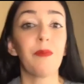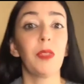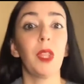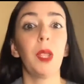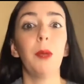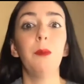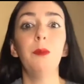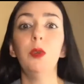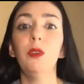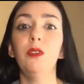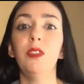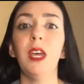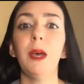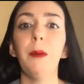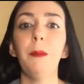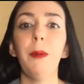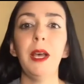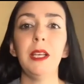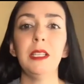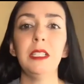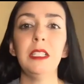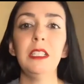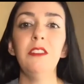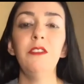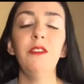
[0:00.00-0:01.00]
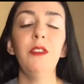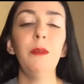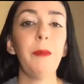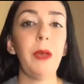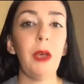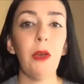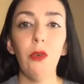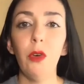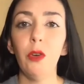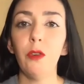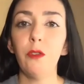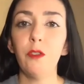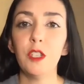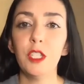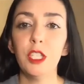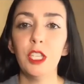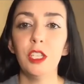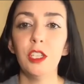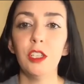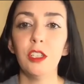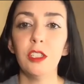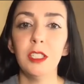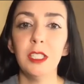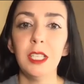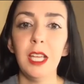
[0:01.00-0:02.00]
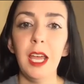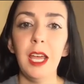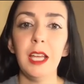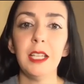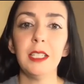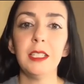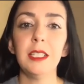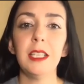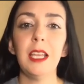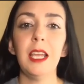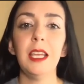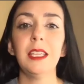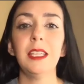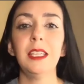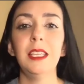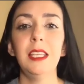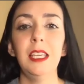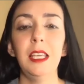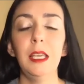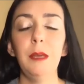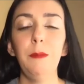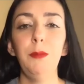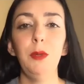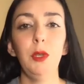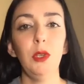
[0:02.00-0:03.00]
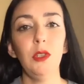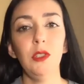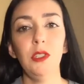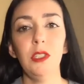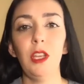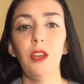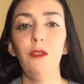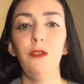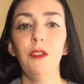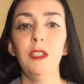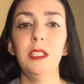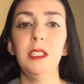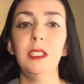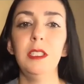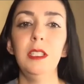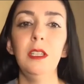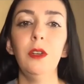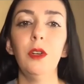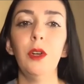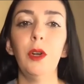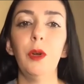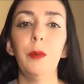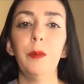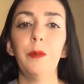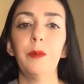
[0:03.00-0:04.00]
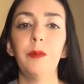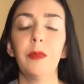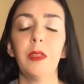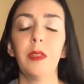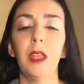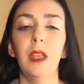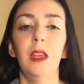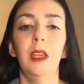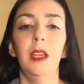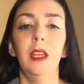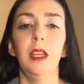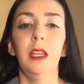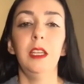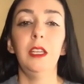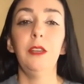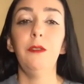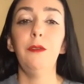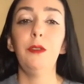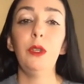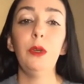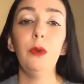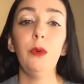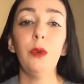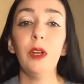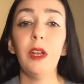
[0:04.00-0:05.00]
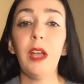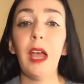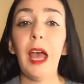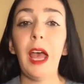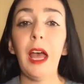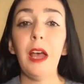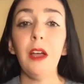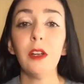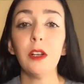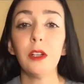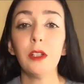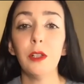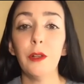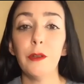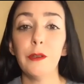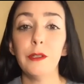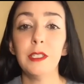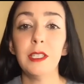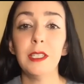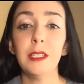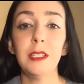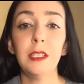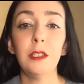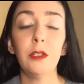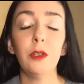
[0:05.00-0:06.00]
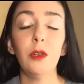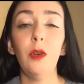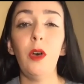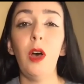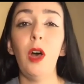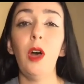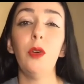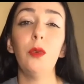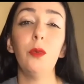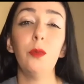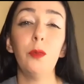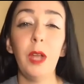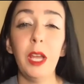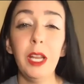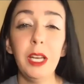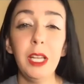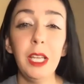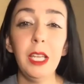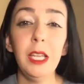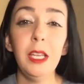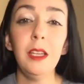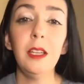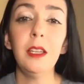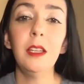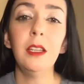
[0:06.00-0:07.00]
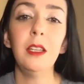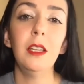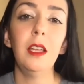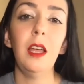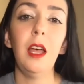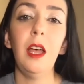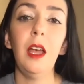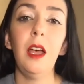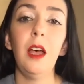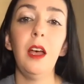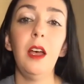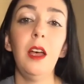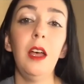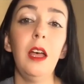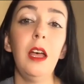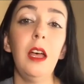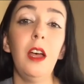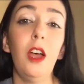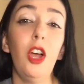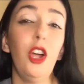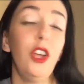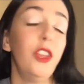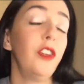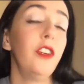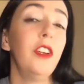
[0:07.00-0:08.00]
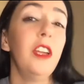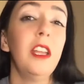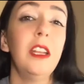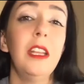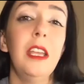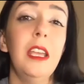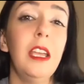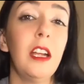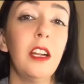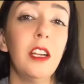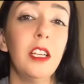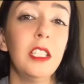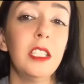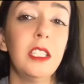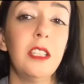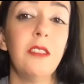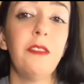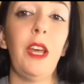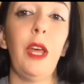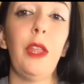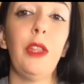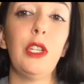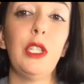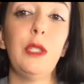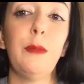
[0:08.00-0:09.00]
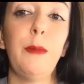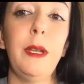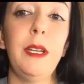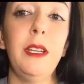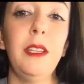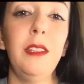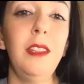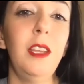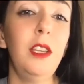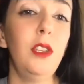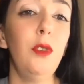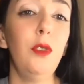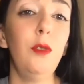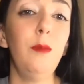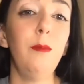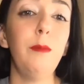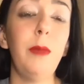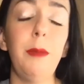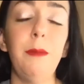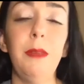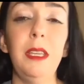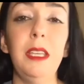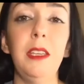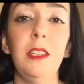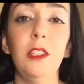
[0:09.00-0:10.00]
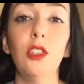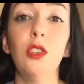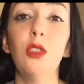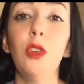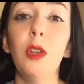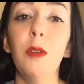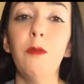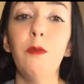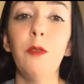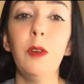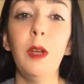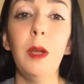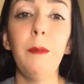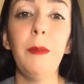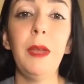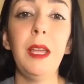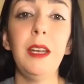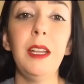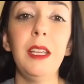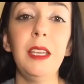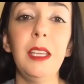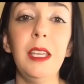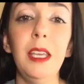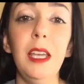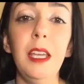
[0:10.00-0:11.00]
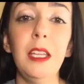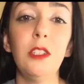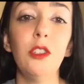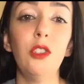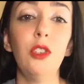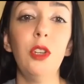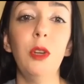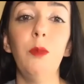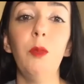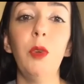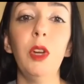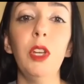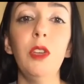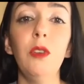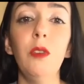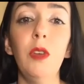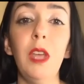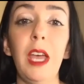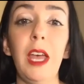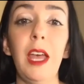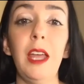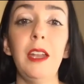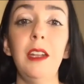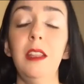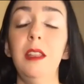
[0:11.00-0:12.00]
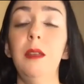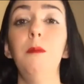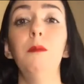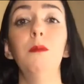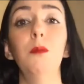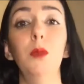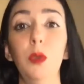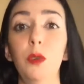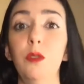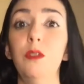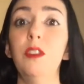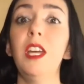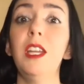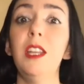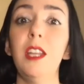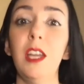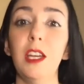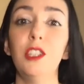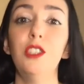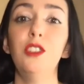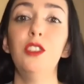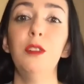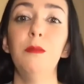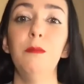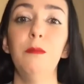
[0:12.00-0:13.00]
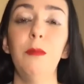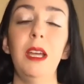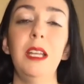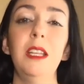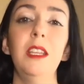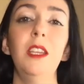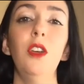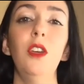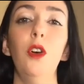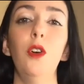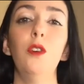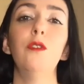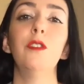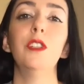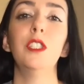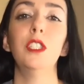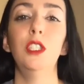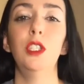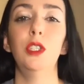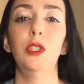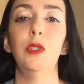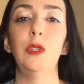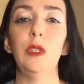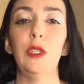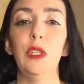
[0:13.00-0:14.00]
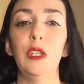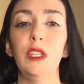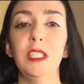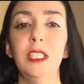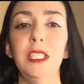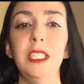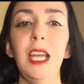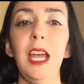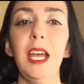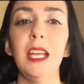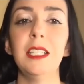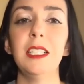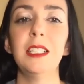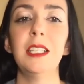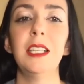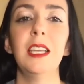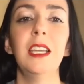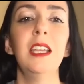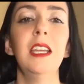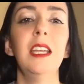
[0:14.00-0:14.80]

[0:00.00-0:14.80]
move that positive amount over to your debts and keep yourself at 0. If you are at or close to 0 already, are there any areas of other spending that you maybe can trim from? And again, trim where you can and then move that extra money over to your debts.